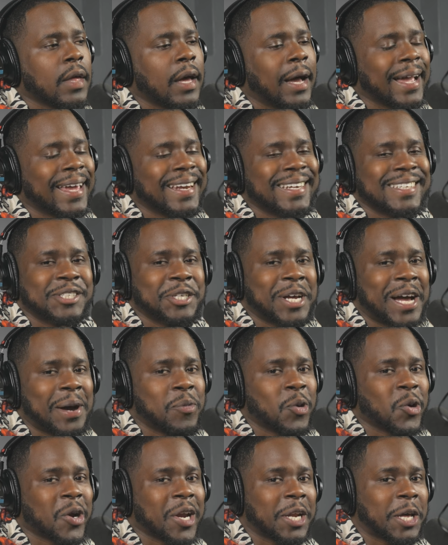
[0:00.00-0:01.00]
I get a job
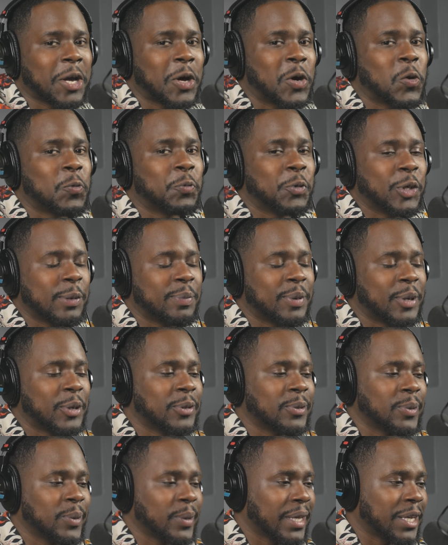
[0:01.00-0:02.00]
working at Home
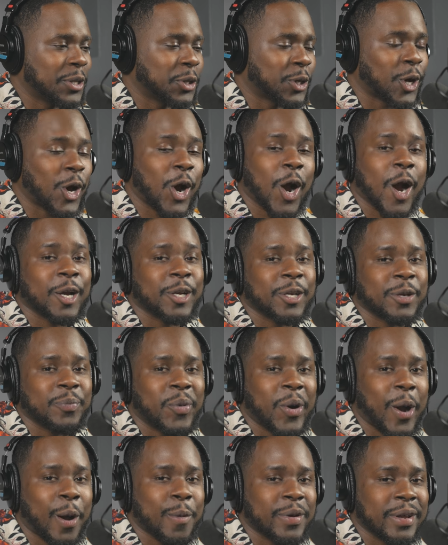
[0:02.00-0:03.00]
Depot in the garden
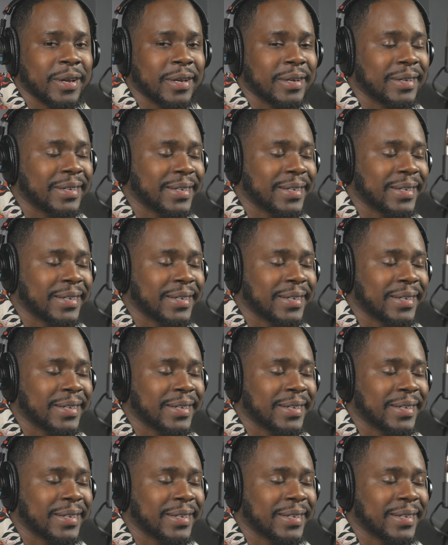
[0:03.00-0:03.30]
department.